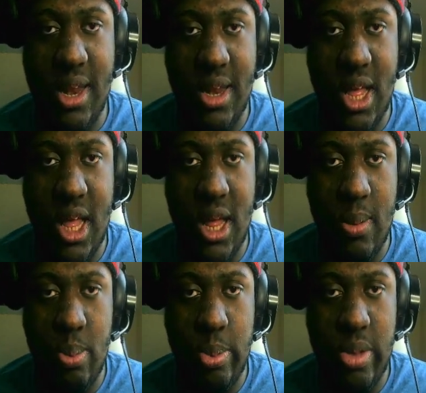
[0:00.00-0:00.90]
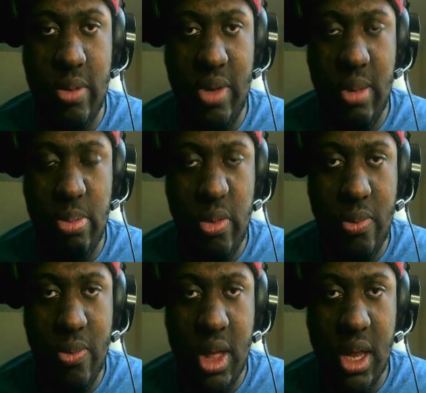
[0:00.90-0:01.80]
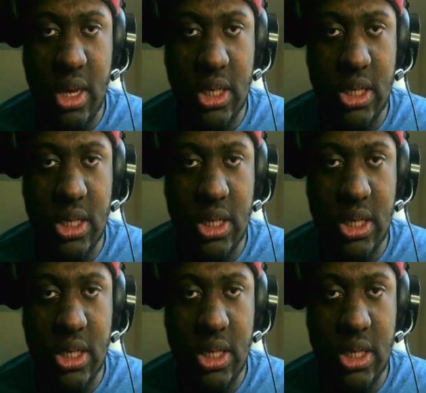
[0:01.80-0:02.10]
um, the reboot ones,